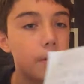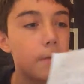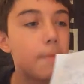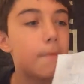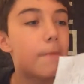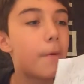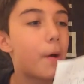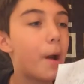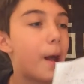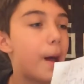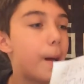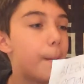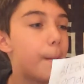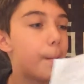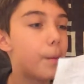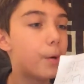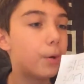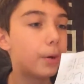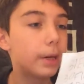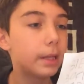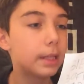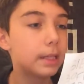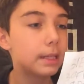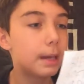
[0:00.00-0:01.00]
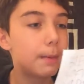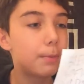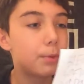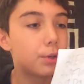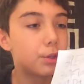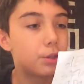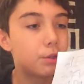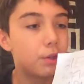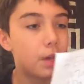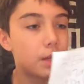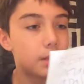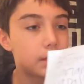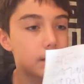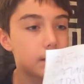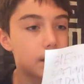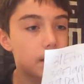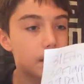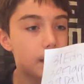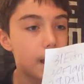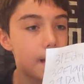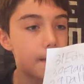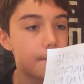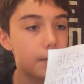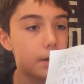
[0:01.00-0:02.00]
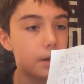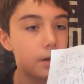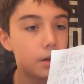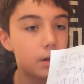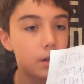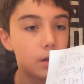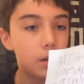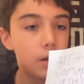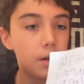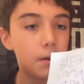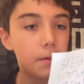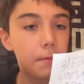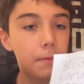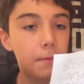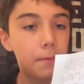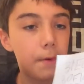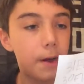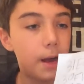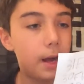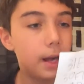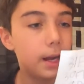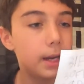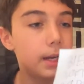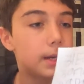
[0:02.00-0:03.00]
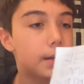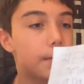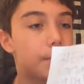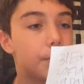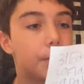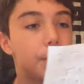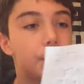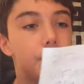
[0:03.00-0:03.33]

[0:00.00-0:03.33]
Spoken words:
for elbowing. December 2011, fined